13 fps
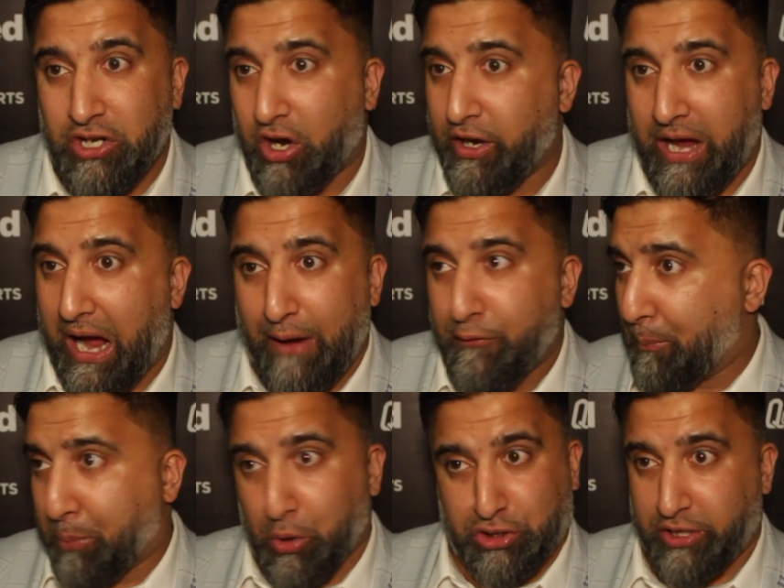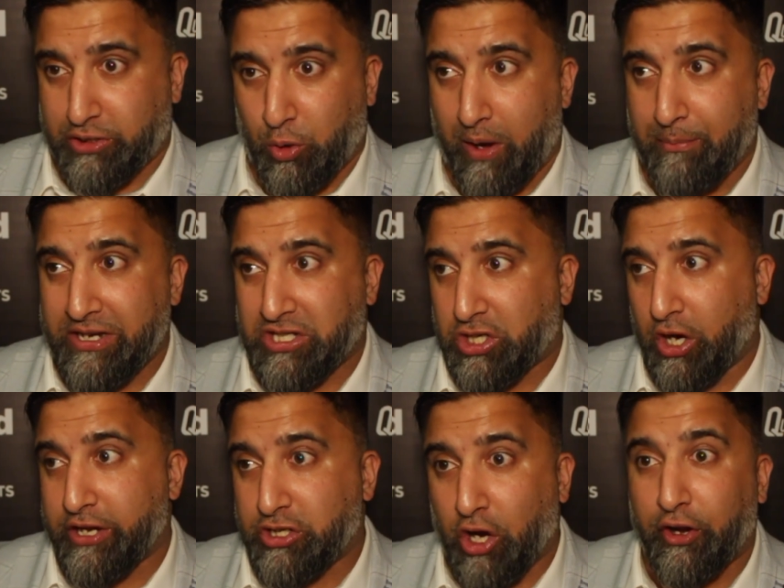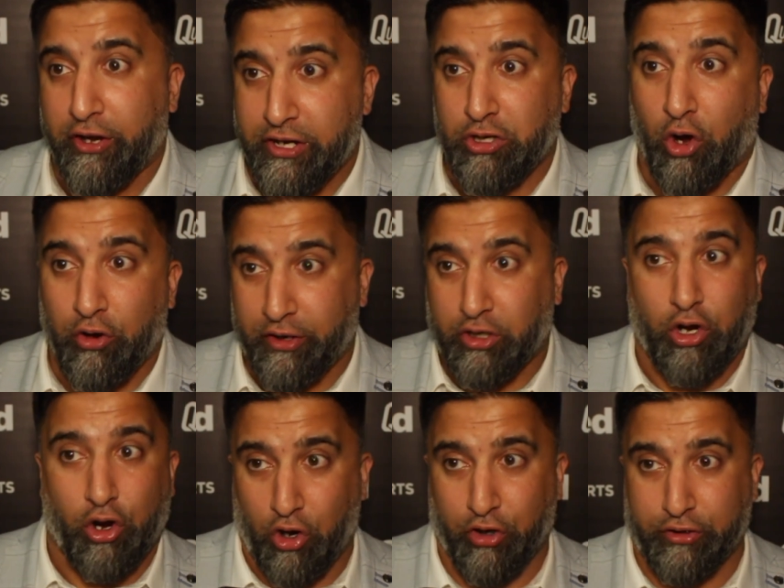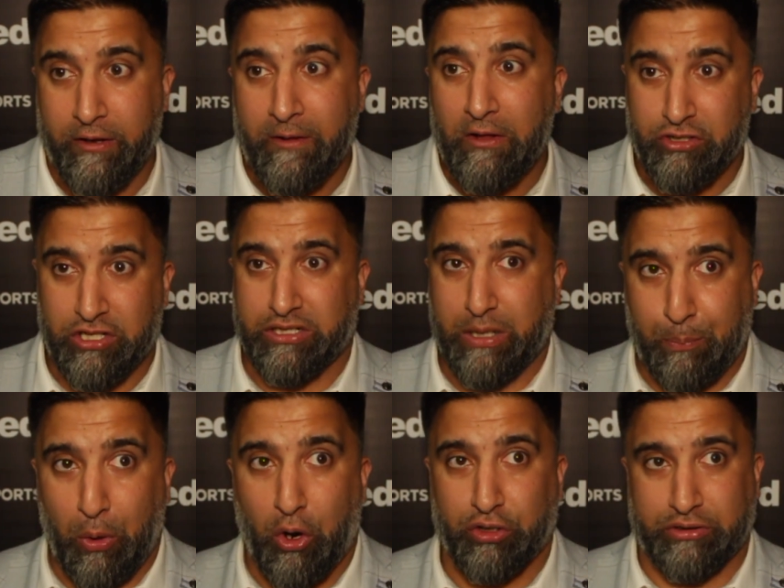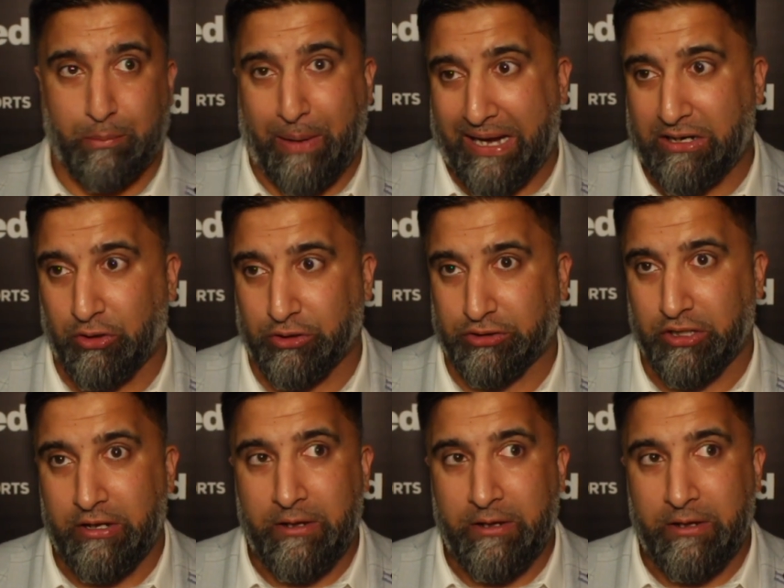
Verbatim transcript: not, I've not pushed it to him, he's, he's gone on his own accord to support us and back us.